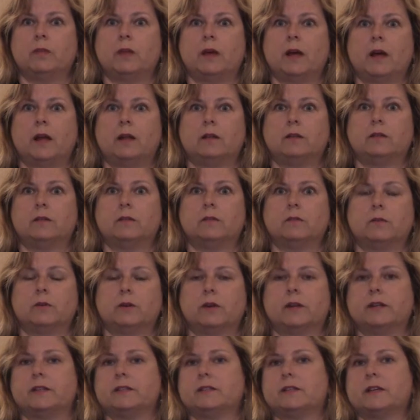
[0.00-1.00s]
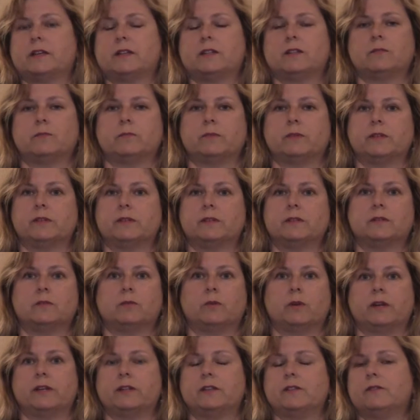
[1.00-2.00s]
that the organization was
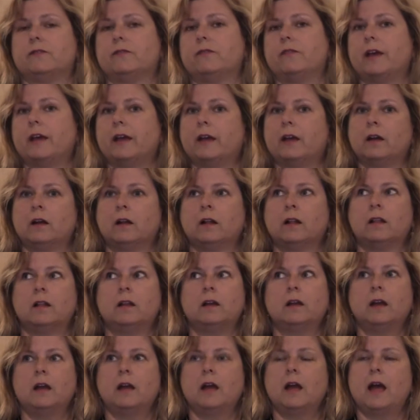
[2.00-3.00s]
going to fail.